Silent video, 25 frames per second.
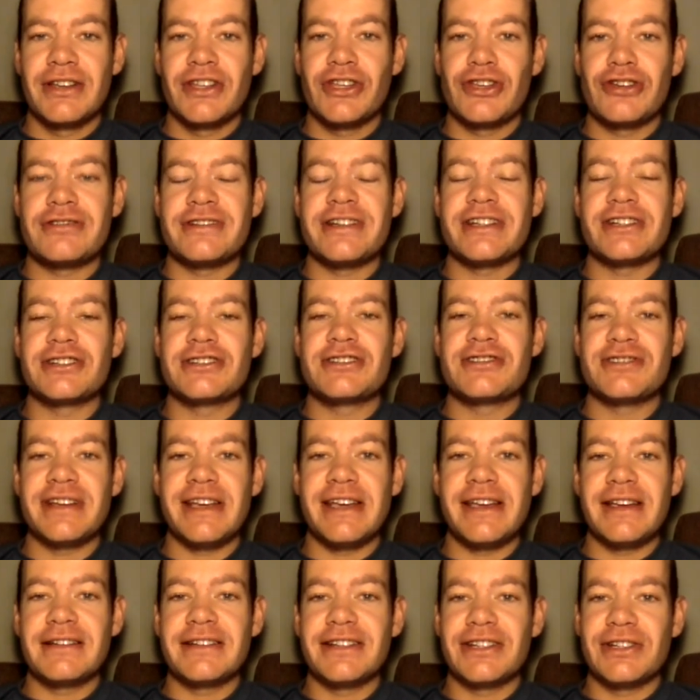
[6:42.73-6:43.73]
you're
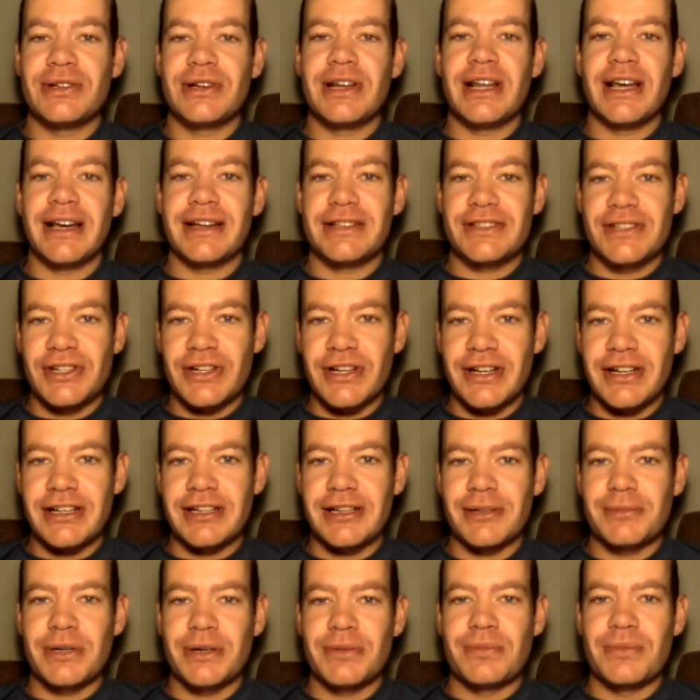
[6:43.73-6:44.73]
intrigued and you'd like to know a
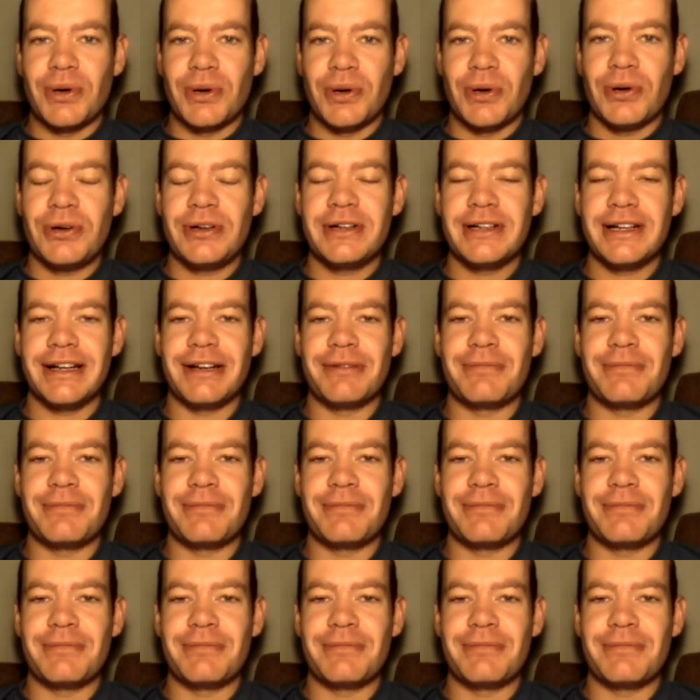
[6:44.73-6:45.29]
little bit more,